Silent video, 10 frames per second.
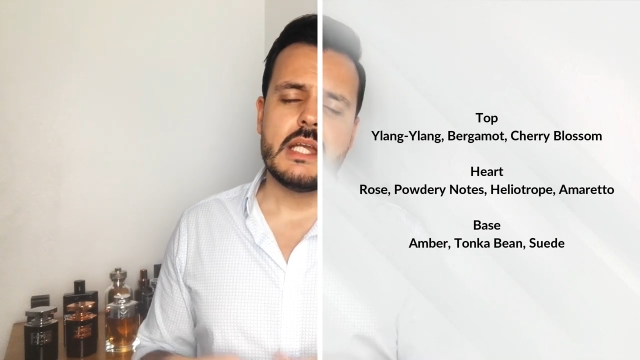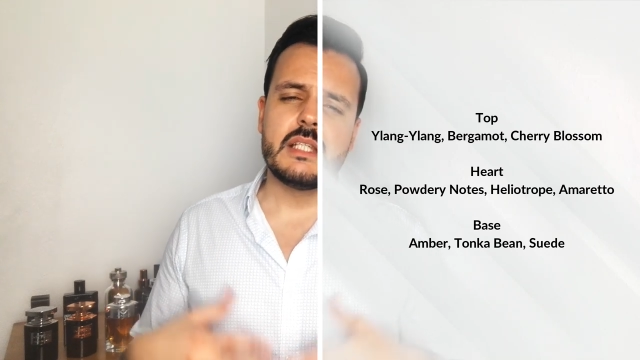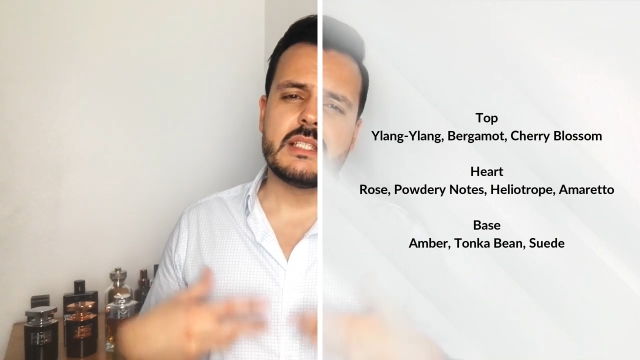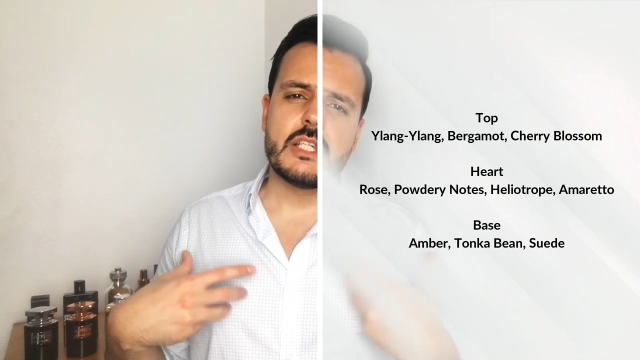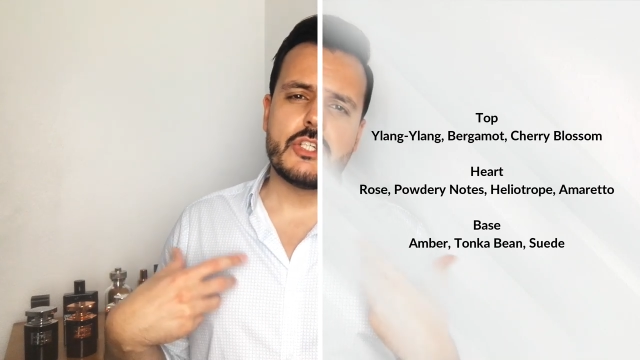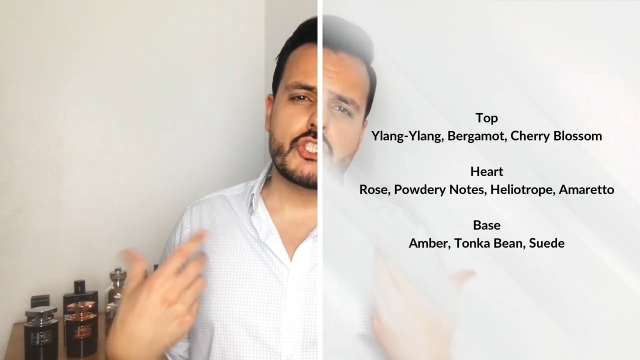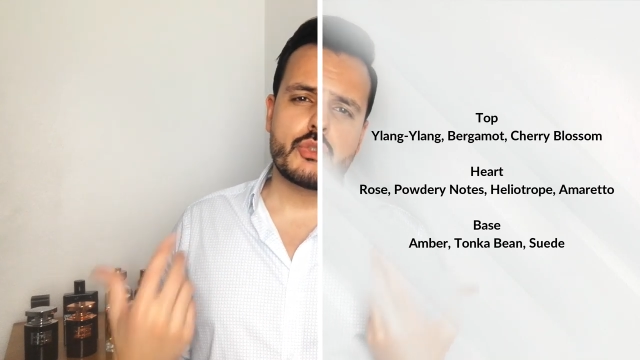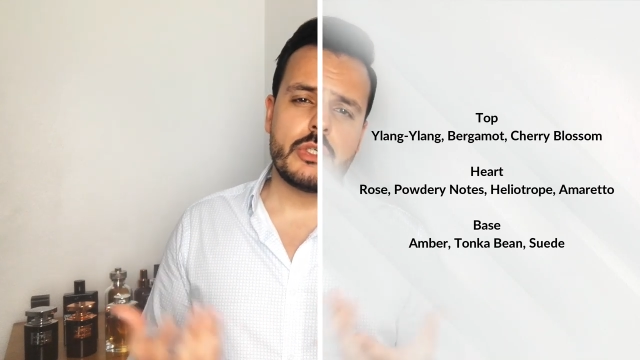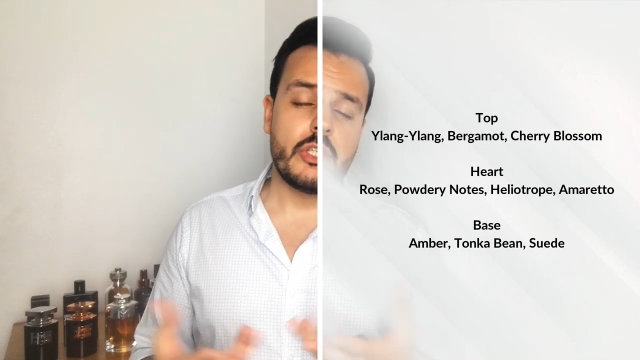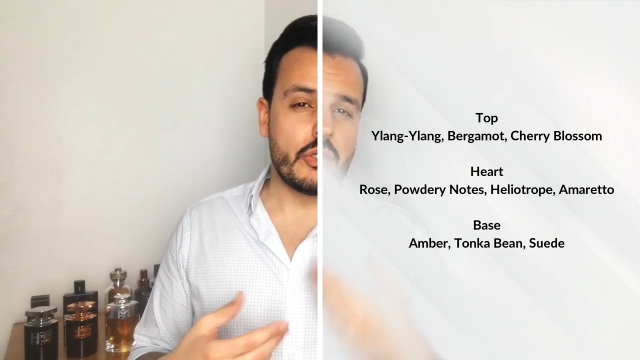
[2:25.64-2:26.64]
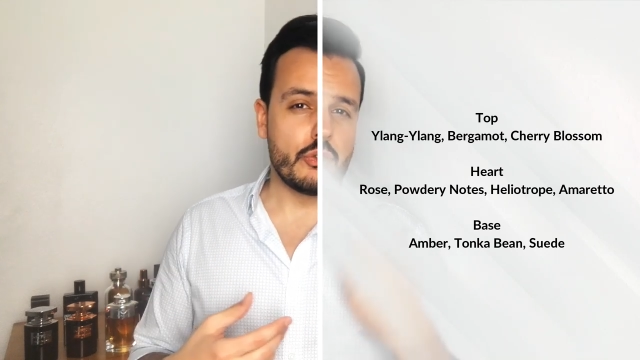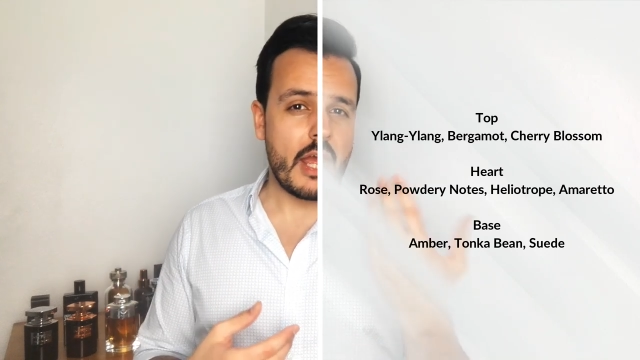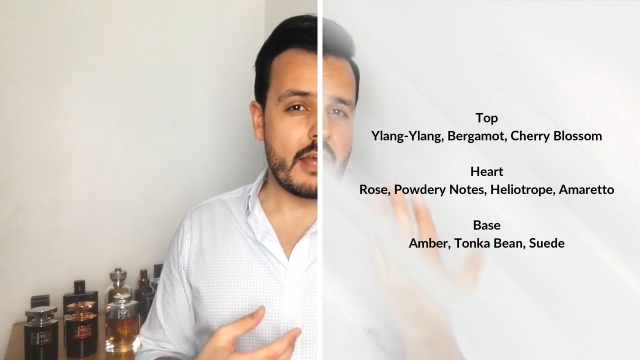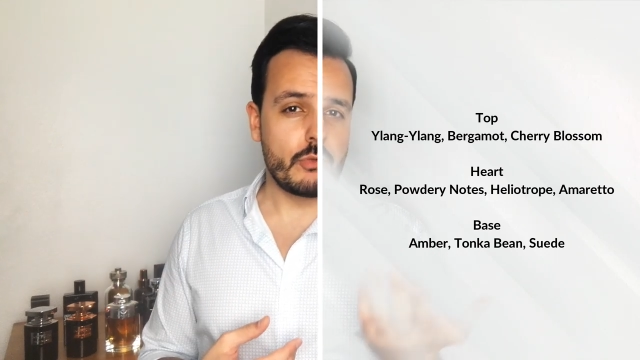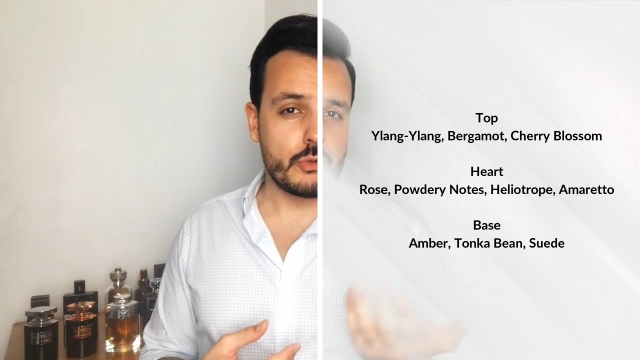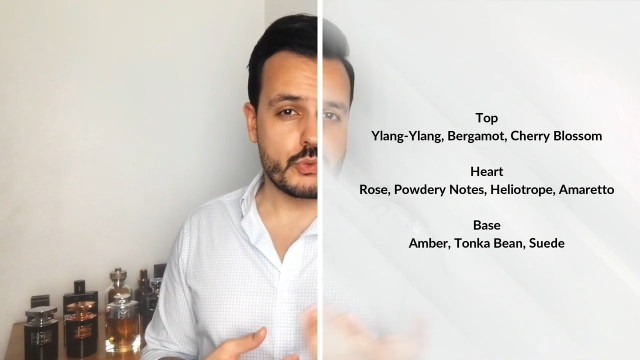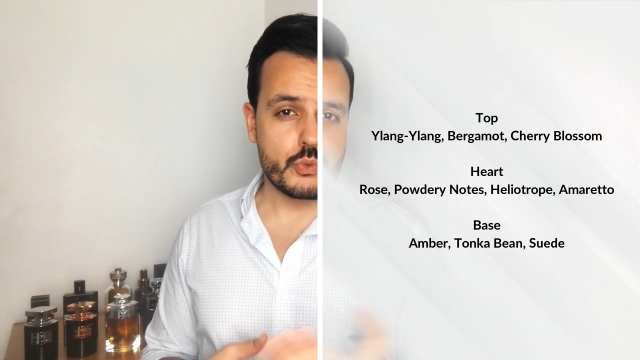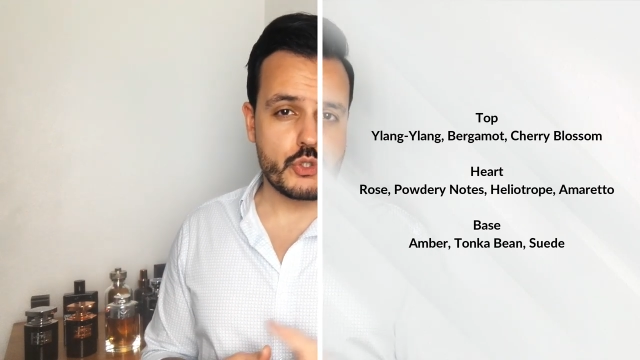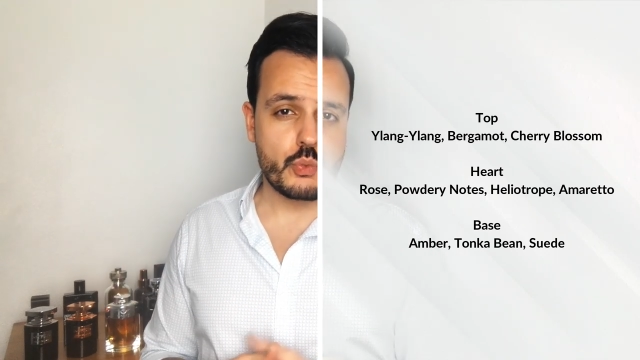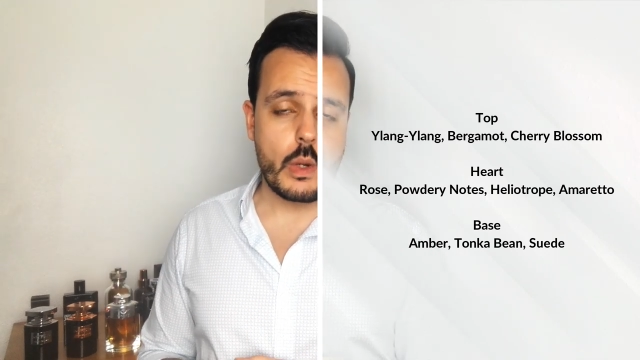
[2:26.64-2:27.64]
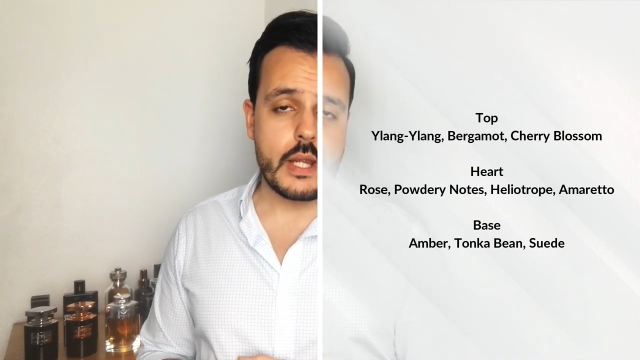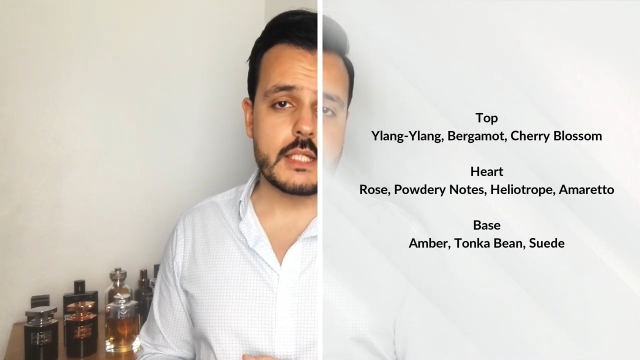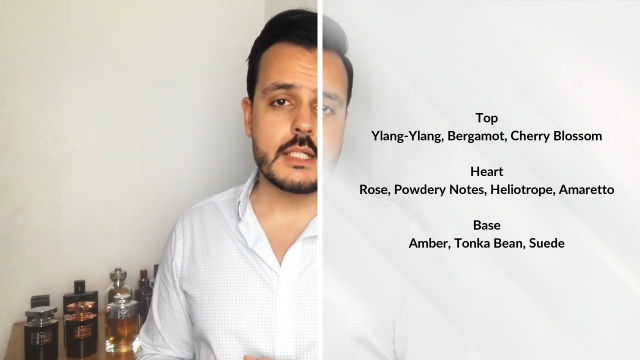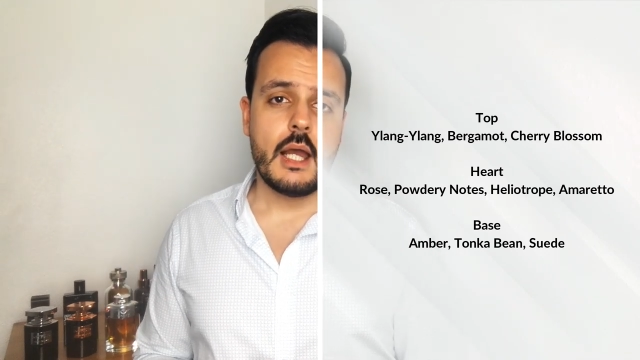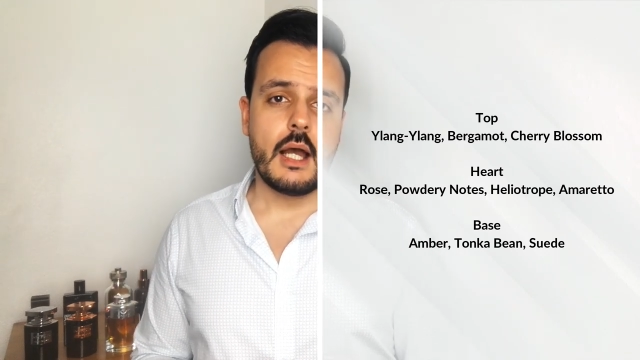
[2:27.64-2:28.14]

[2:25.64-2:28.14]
it's a sweet. You have also suede.